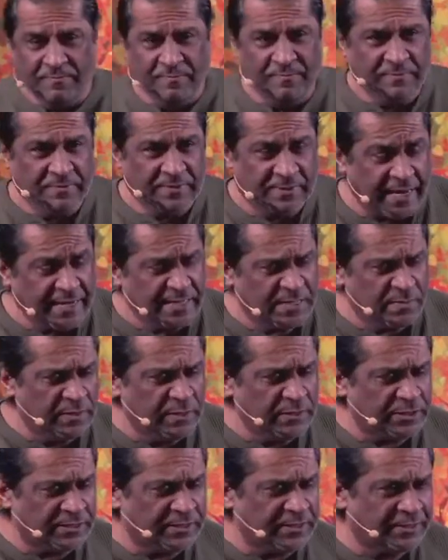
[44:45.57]
sizable
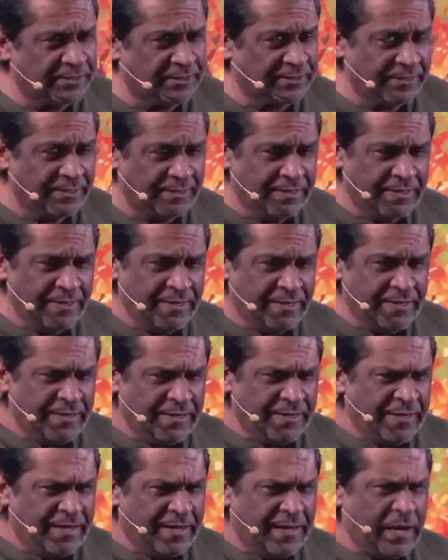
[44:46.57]
church.
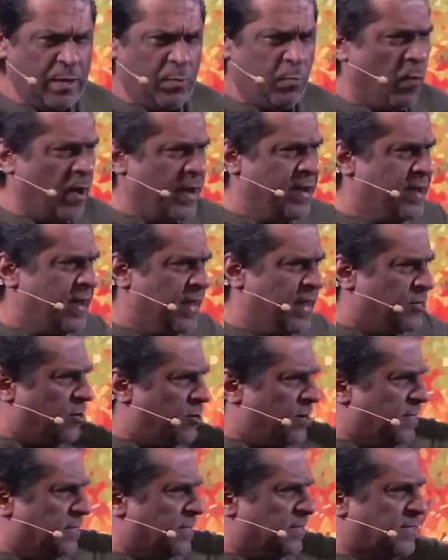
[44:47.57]
And one day
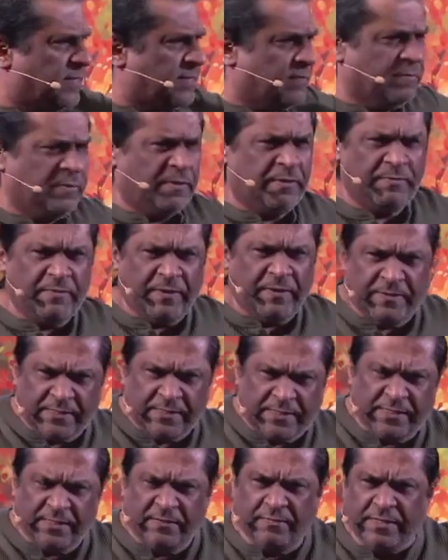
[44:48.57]
during the
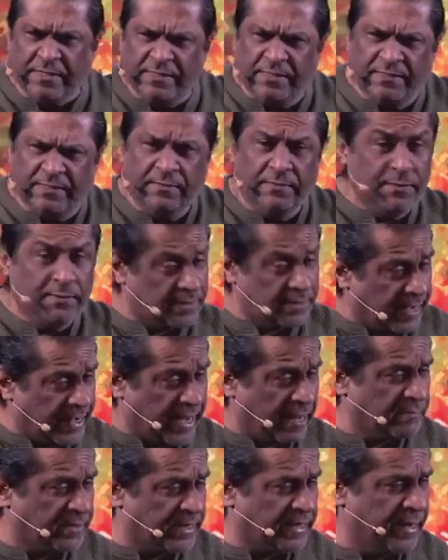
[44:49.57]
service, This guy
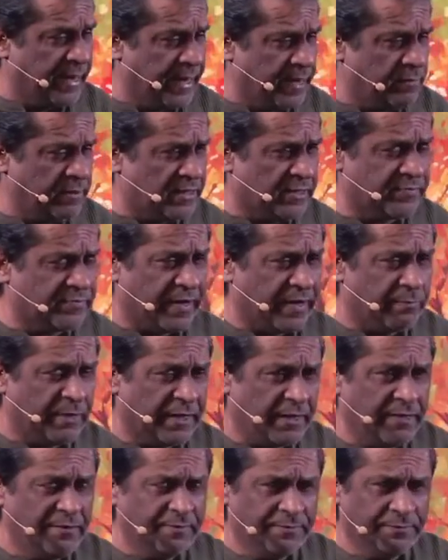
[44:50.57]
comes in late with his family.